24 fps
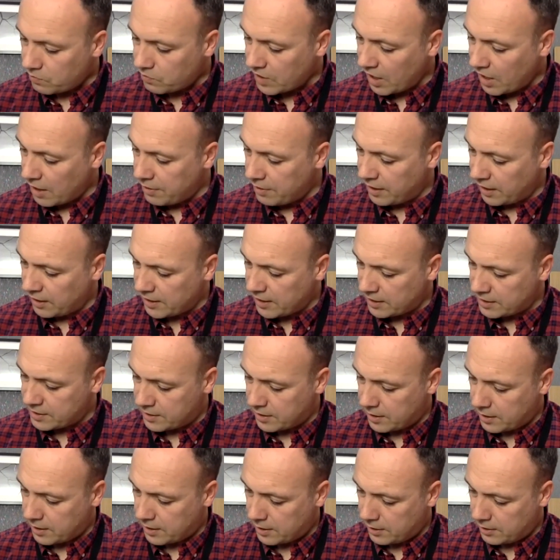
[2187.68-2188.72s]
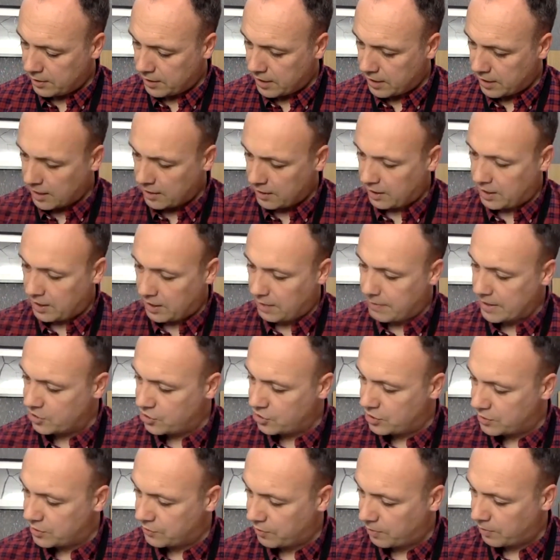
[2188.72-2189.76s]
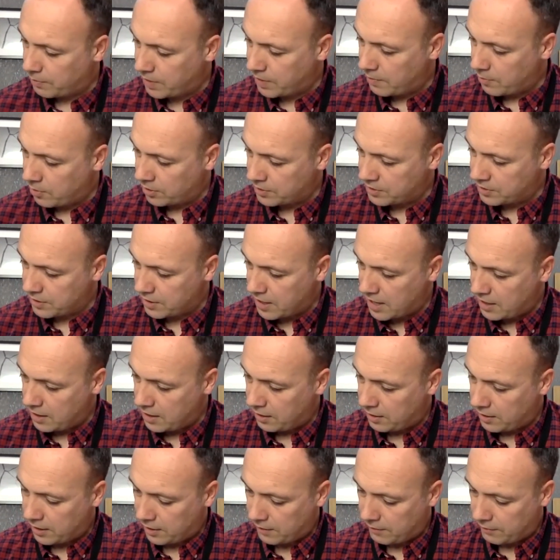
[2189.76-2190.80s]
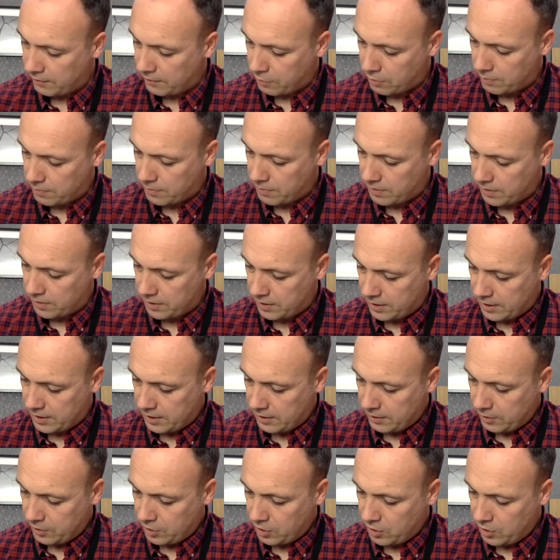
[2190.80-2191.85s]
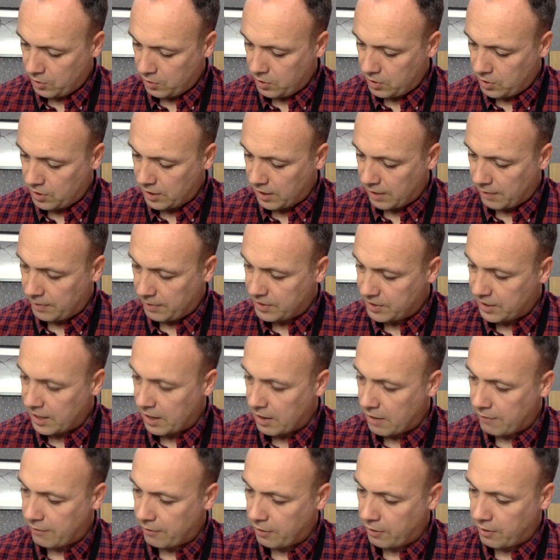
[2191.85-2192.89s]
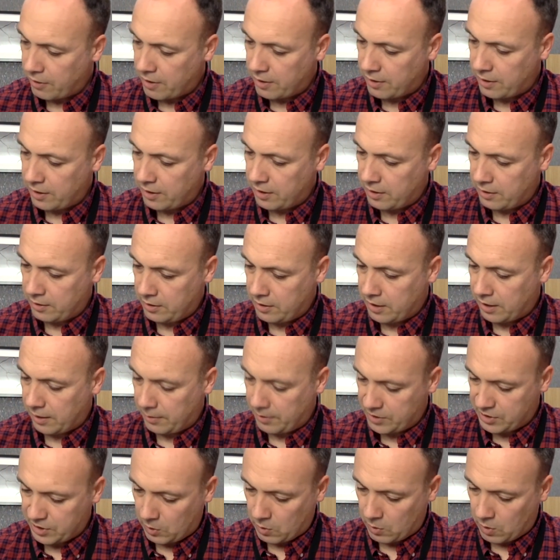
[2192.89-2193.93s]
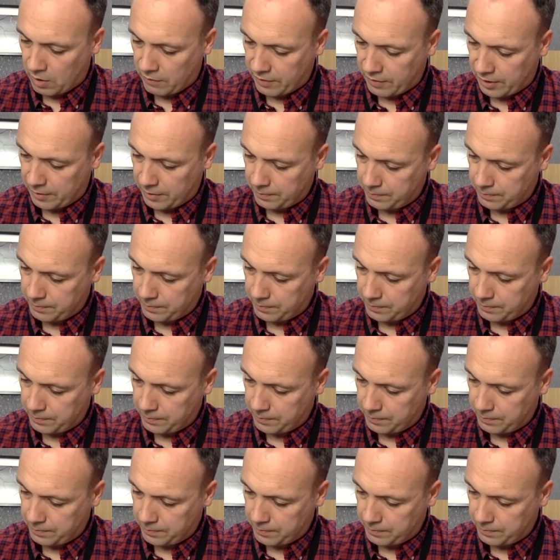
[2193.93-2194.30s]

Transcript: I think they're the key messages from me, Marta. Anything from you'd like me to clarify, or anything you'd like me to go over?